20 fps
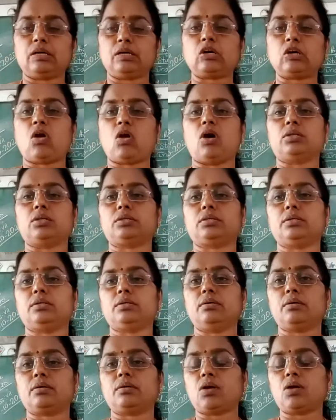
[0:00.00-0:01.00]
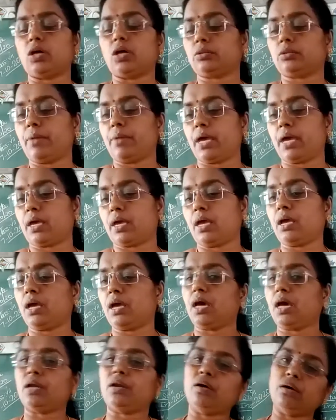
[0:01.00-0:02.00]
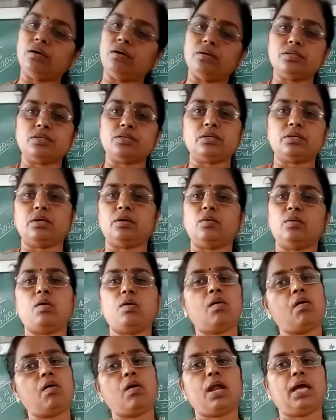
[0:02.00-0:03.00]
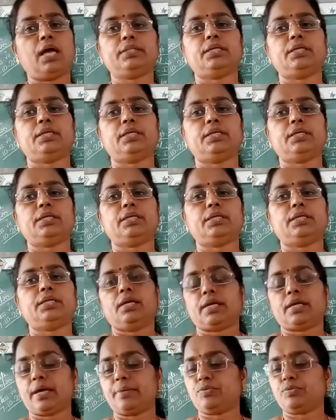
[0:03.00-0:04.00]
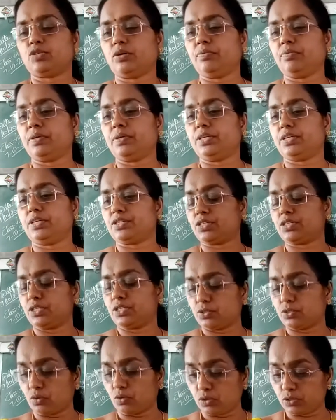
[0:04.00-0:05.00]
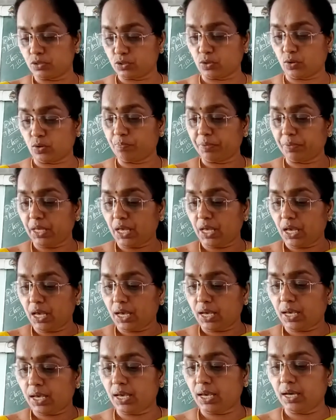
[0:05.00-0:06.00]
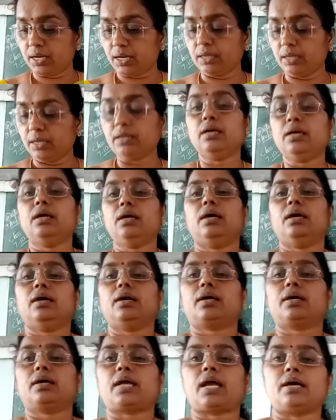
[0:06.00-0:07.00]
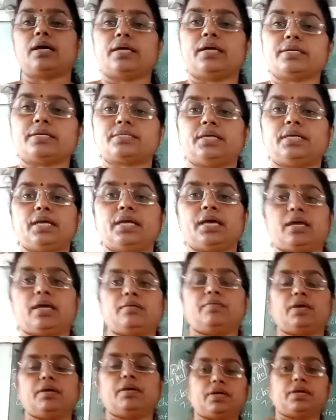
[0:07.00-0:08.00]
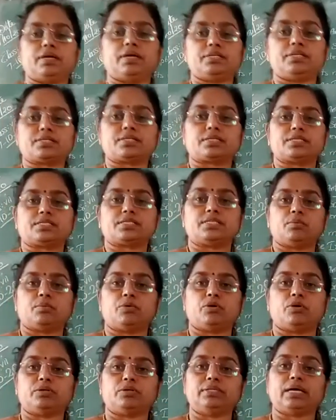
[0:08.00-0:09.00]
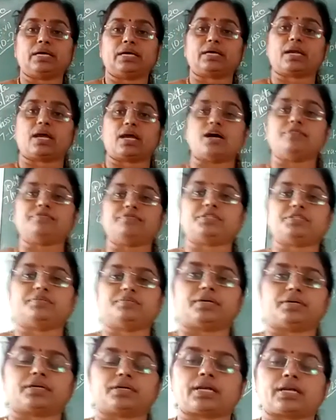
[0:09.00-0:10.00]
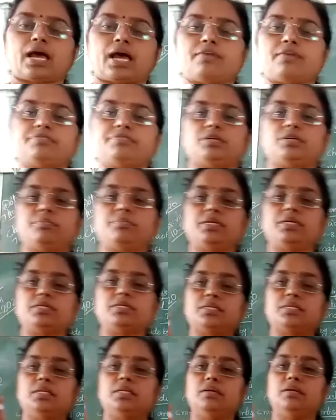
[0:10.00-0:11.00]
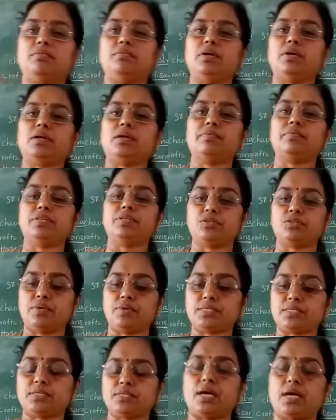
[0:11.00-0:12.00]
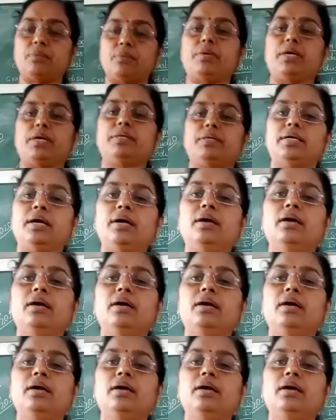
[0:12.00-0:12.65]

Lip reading: cloth making and all other types of industries also. Here, yesterday we were discussed about the craft work. Craft means the work which was done by the